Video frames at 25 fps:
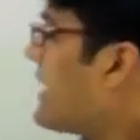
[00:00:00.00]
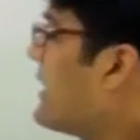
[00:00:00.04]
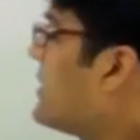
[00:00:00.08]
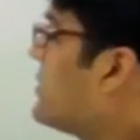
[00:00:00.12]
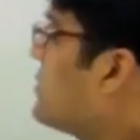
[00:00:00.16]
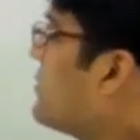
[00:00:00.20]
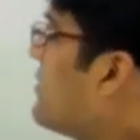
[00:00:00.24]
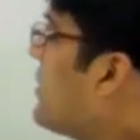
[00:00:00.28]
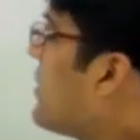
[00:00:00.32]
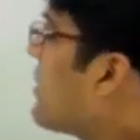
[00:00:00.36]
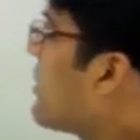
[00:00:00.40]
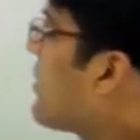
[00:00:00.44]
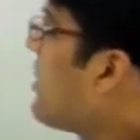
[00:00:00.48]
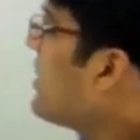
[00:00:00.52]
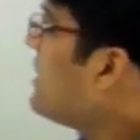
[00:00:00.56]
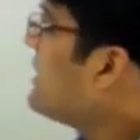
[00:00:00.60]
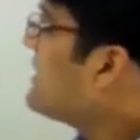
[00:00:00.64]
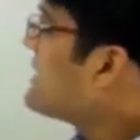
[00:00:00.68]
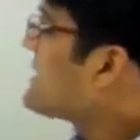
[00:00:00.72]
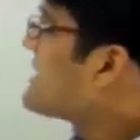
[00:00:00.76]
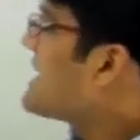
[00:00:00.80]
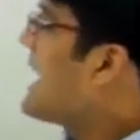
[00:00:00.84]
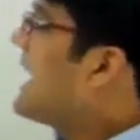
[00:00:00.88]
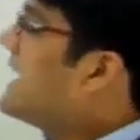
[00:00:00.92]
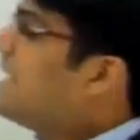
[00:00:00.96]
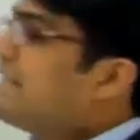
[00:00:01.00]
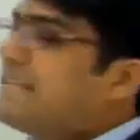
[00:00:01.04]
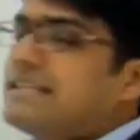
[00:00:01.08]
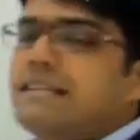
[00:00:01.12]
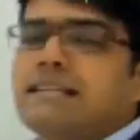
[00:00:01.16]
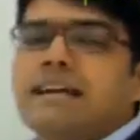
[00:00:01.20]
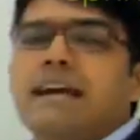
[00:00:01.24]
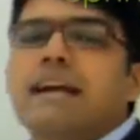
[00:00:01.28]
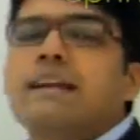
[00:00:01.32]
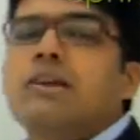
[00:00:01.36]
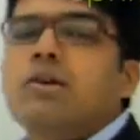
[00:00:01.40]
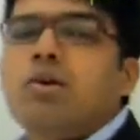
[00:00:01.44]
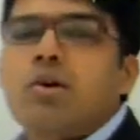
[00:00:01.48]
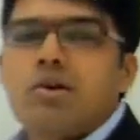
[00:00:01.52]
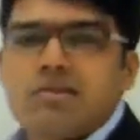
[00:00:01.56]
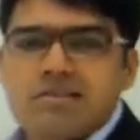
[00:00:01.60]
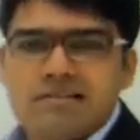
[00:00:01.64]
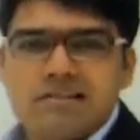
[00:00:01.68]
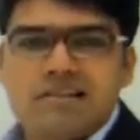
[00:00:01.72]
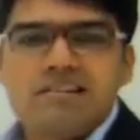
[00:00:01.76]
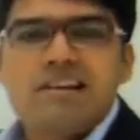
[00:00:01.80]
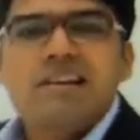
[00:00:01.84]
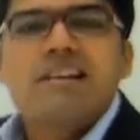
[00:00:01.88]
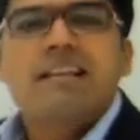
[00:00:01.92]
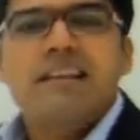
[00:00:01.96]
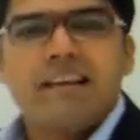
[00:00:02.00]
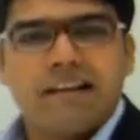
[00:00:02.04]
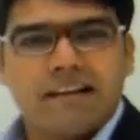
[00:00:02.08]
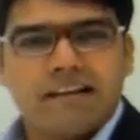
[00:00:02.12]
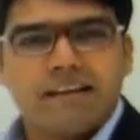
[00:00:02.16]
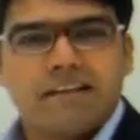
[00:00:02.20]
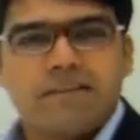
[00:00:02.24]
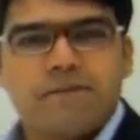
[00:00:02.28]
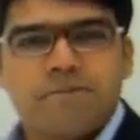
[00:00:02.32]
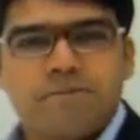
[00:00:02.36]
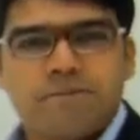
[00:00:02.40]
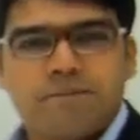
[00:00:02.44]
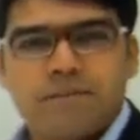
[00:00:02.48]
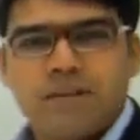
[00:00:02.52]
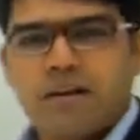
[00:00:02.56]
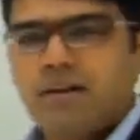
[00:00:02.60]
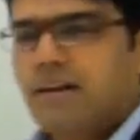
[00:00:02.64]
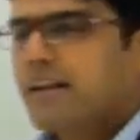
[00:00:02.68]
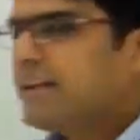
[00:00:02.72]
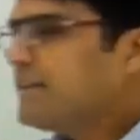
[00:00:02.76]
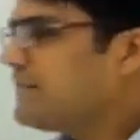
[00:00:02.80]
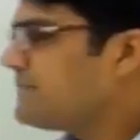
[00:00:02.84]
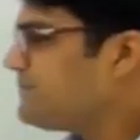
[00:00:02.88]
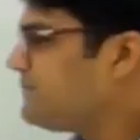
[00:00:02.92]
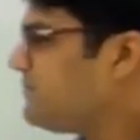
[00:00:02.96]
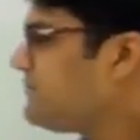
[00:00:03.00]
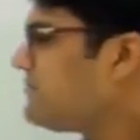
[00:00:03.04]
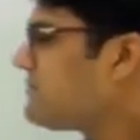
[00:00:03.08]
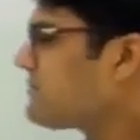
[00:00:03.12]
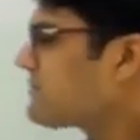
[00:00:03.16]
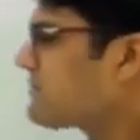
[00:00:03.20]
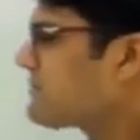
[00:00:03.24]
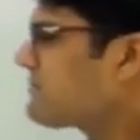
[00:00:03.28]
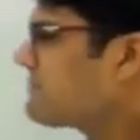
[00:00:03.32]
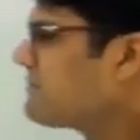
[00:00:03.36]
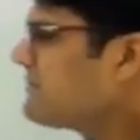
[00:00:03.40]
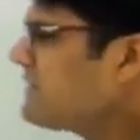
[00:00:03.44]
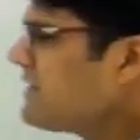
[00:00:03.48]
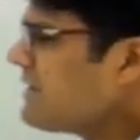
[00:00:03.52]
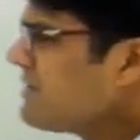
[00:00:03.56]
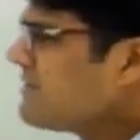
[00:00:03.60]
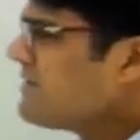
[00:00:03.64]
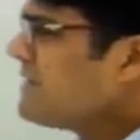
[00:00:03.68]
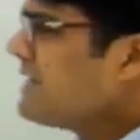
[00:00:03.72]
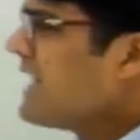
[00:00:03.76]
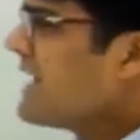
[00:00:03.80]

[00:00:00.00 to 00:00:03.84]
trying to work on sine theta and cos theta directly. Alright? So